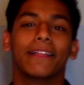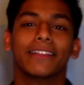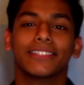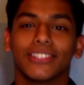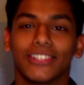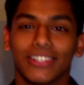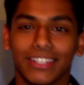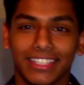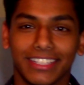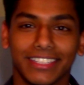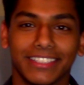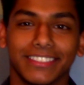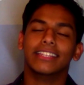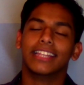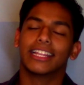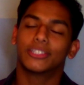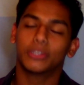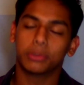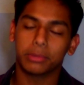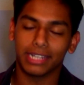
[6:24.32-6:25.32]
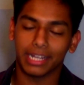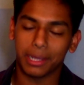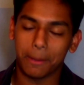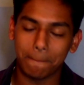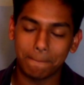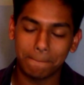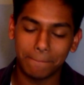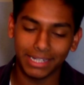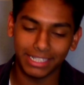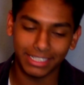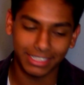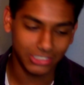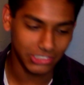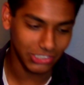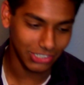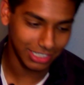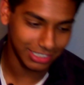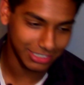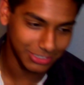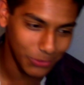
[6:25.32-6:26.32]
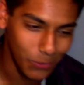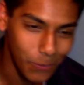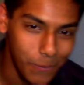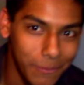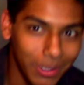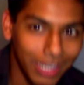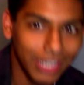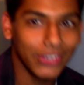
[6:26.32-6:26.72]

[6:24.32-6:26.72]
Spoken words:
Sorry, that took me like a billion tries, oh my